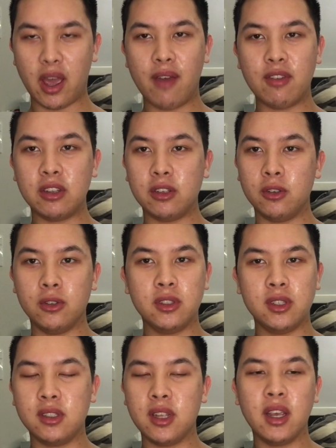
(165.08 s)
haven't used
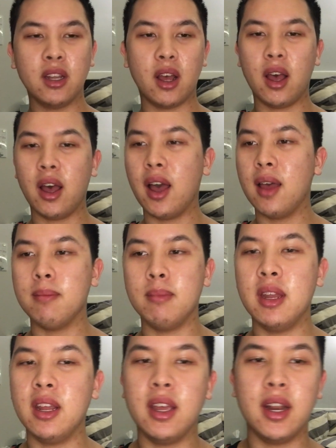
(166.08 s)
this thing in a hot
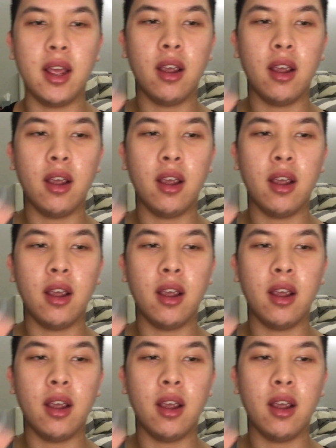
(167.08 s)
minute and I